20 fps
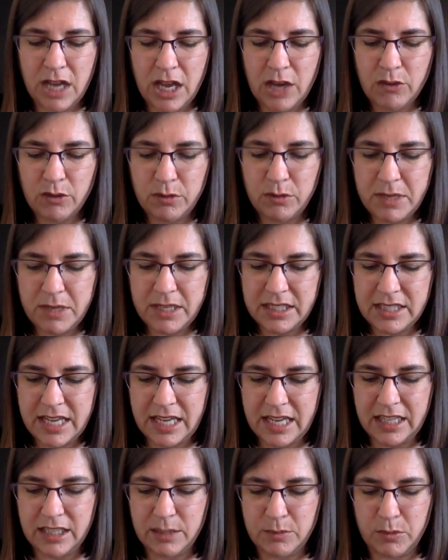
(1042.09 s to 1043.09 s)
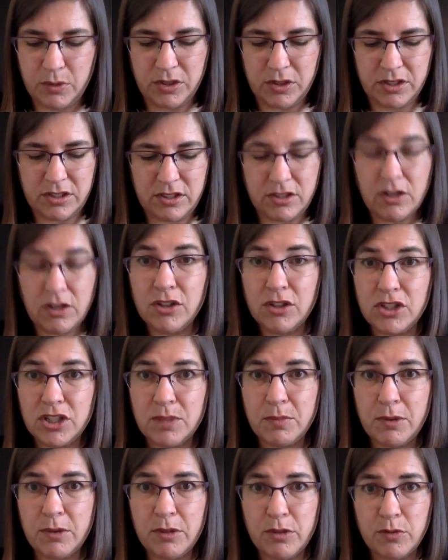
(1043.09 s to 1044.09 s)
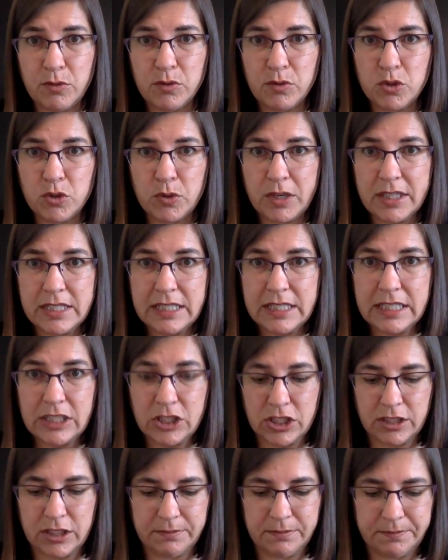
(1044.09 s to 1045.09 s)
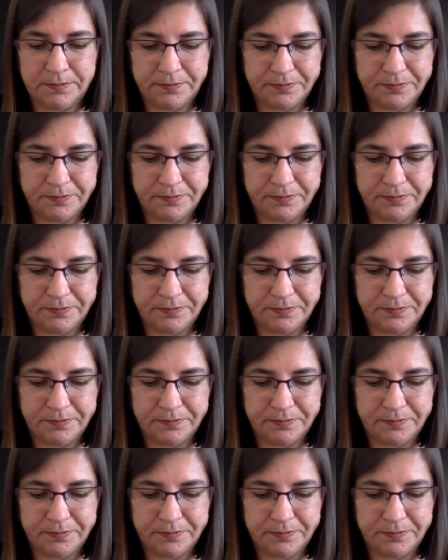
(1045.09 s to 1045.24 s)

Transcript: would be to take it aboard a starship and through transition.